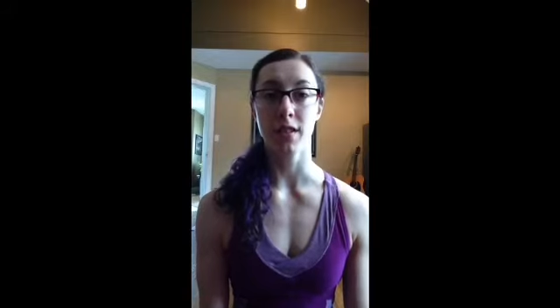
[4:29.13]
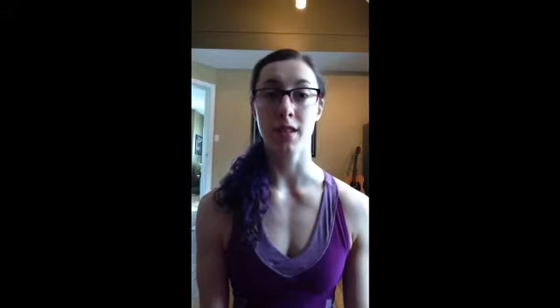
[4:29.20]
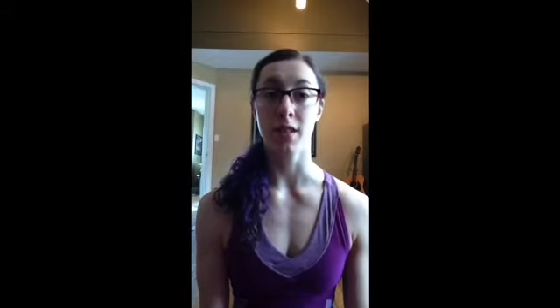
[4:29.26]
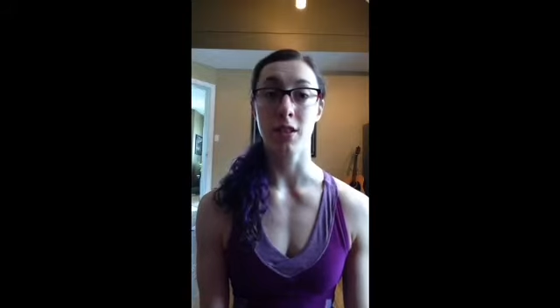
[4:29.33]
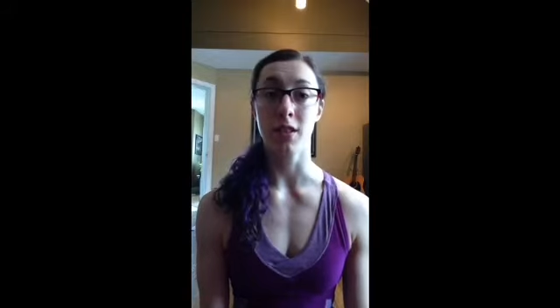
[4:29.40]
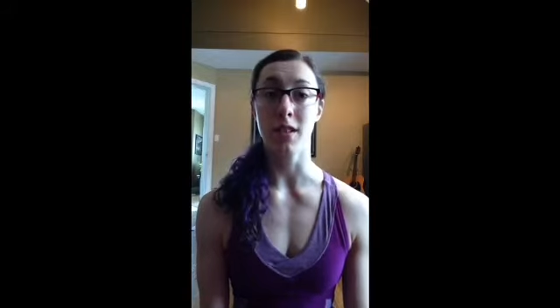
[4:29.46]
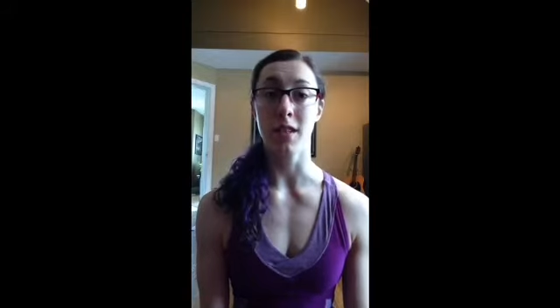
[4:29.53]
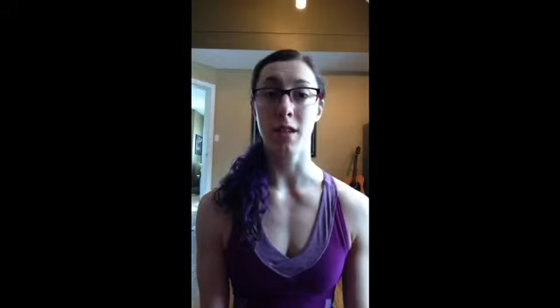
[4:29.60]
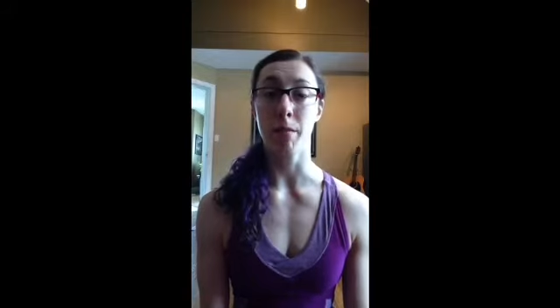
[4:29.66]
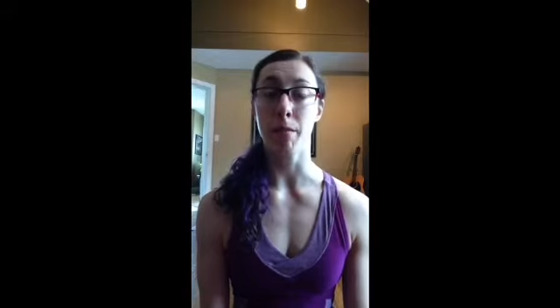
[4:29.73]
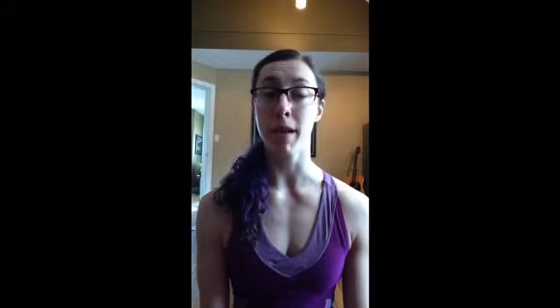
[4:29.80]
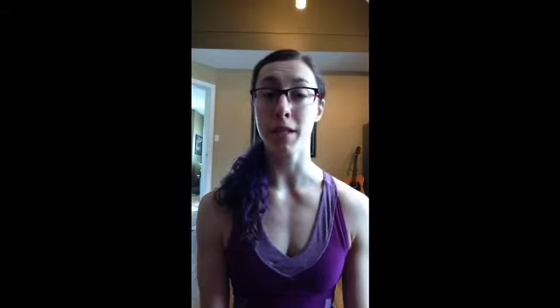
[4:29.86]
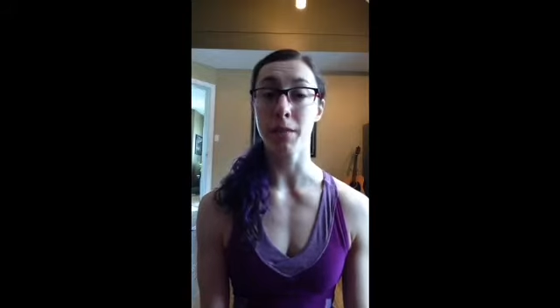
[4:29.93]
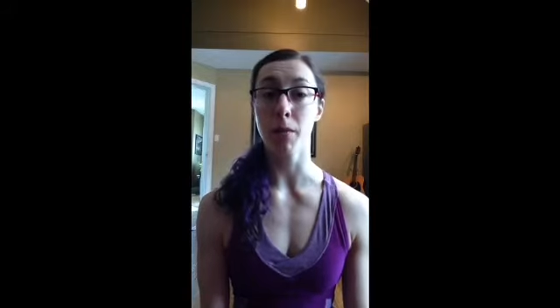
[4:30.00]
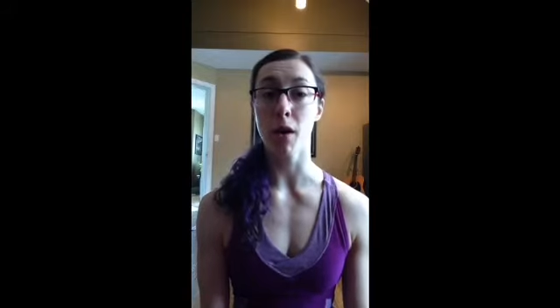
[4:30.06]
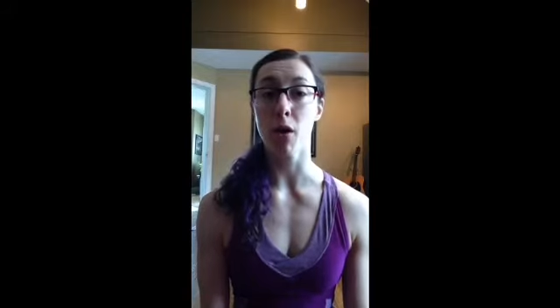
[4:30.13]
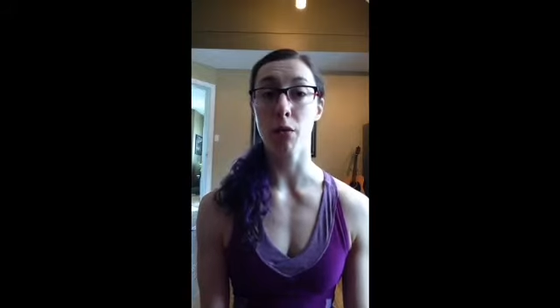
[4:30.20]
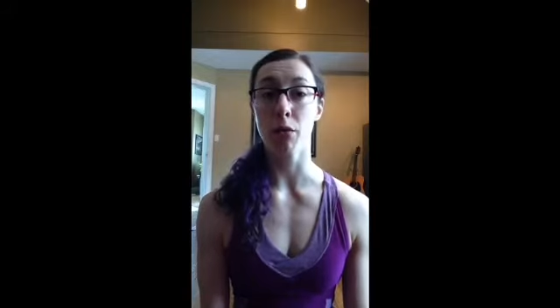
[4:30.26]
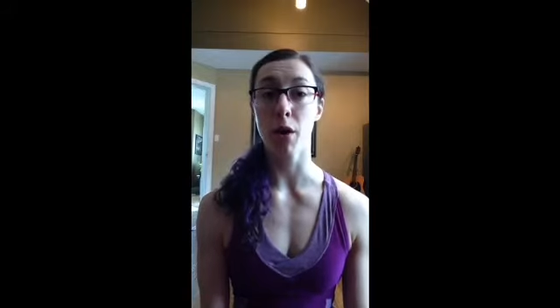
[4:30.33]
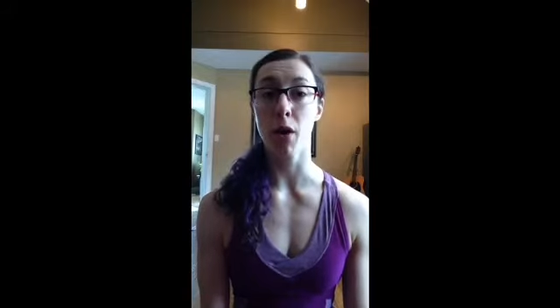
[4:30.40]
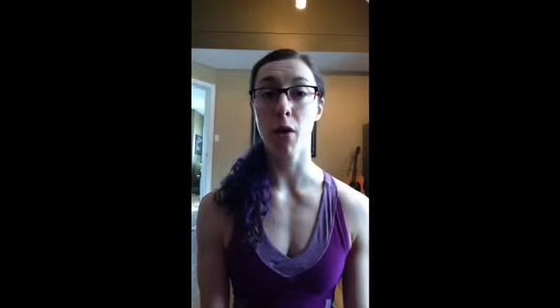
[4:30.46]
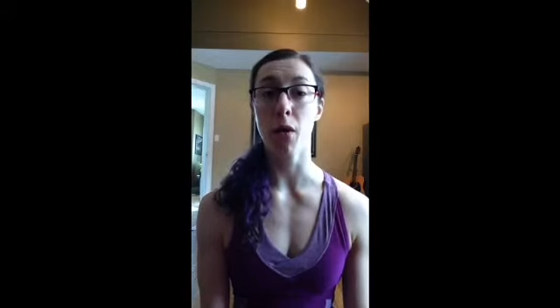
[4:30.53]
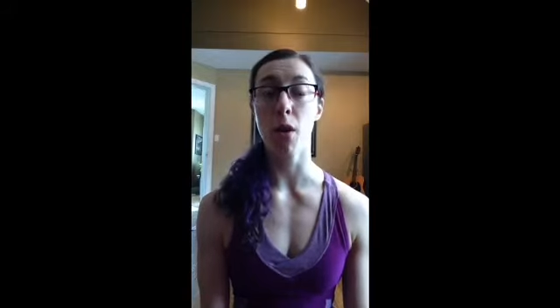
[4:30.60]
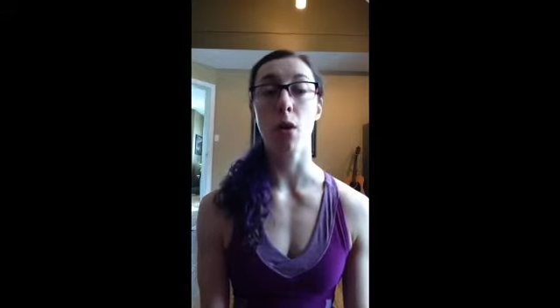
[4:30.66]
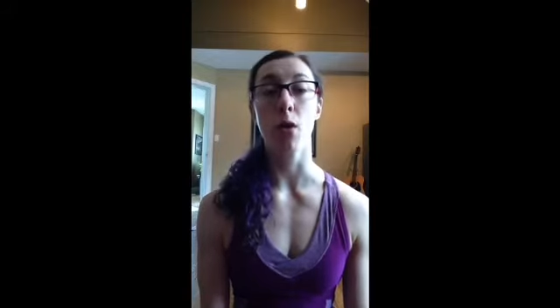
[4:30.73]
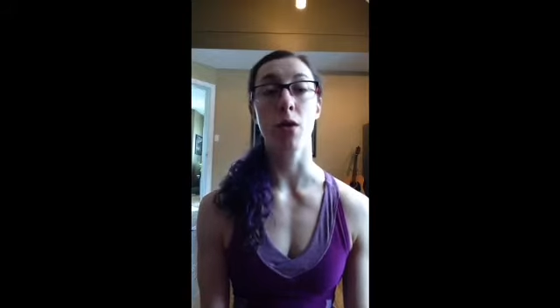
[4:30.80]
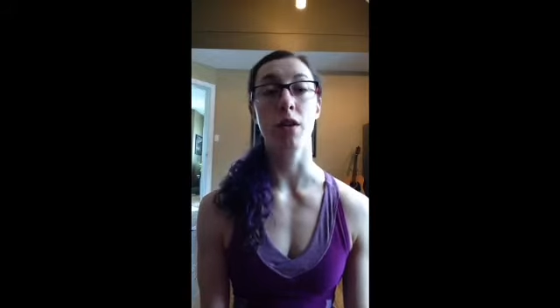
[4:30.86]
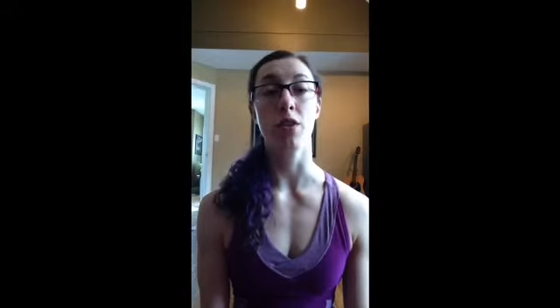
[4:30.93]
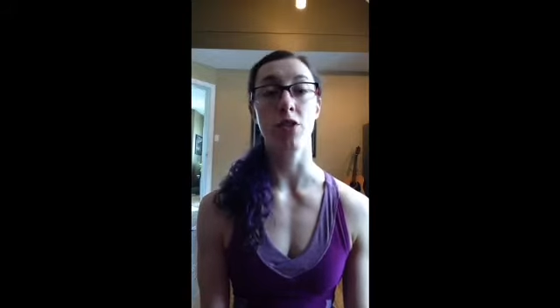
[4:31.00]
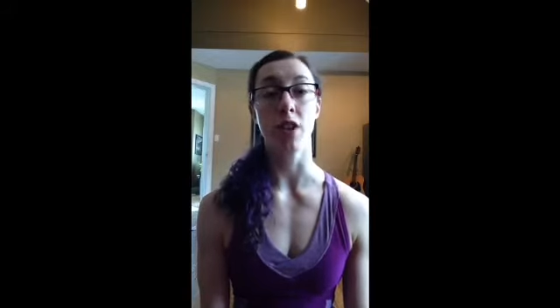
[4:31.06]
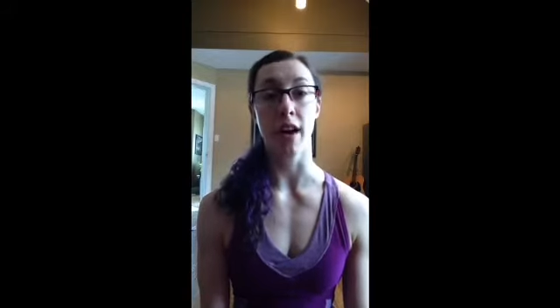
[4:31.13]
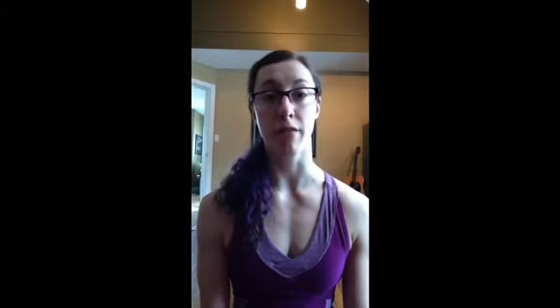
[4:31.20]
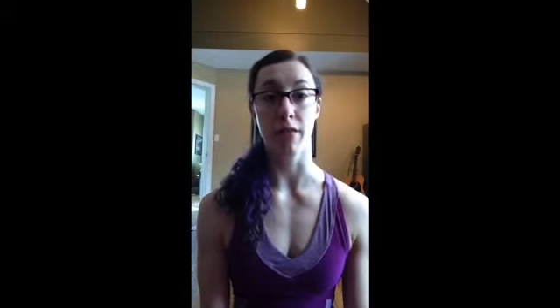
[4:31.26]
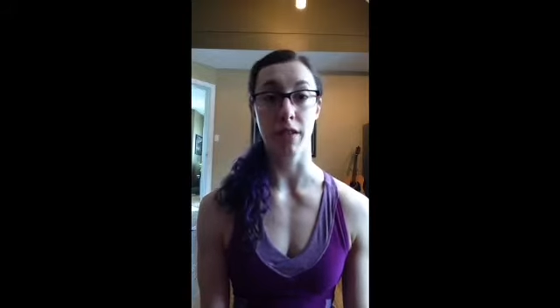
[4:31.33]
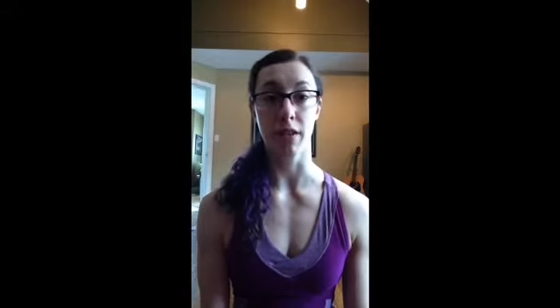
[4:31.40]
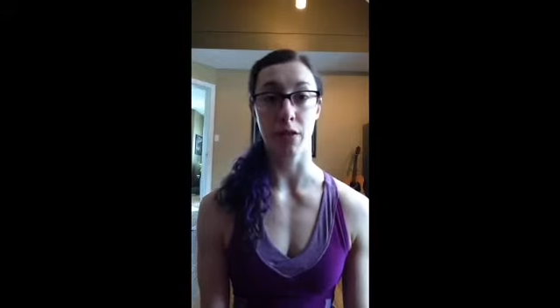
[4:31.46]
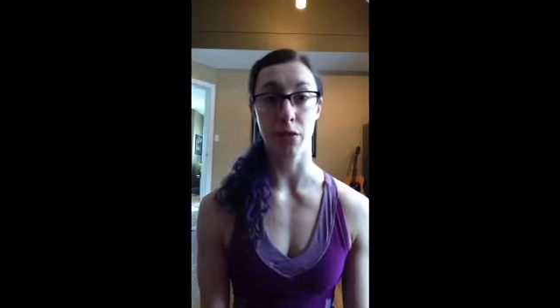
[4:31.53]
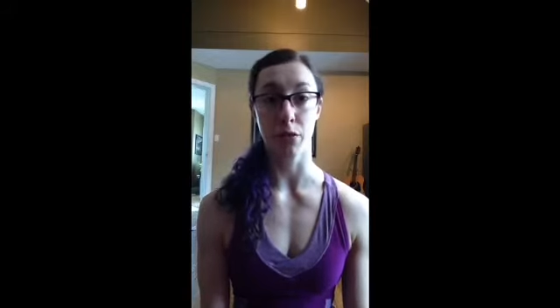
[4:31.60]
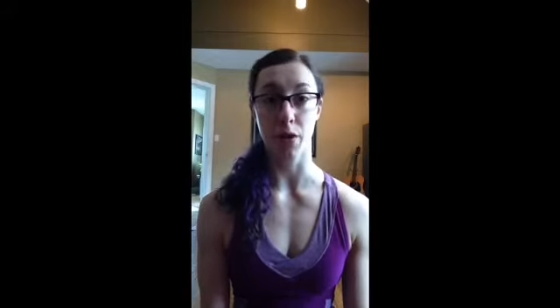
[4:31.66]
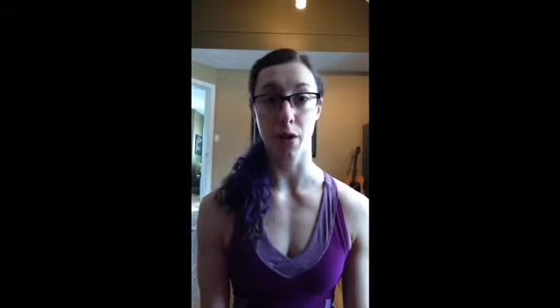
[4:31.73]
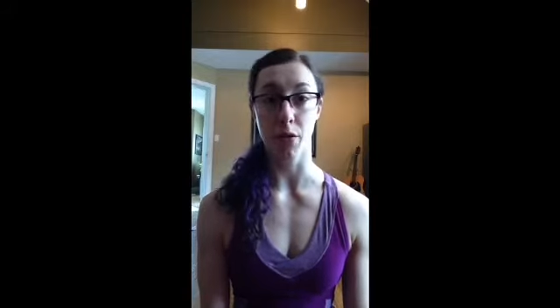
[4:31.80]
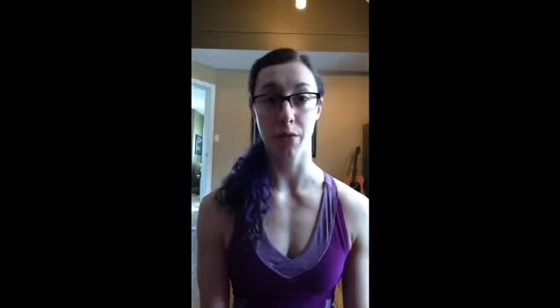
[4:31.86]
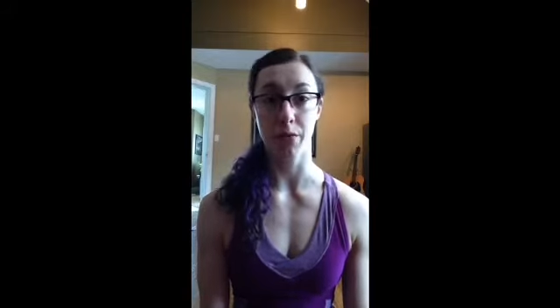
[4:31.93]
such as in a baseball throw or a javelin throw.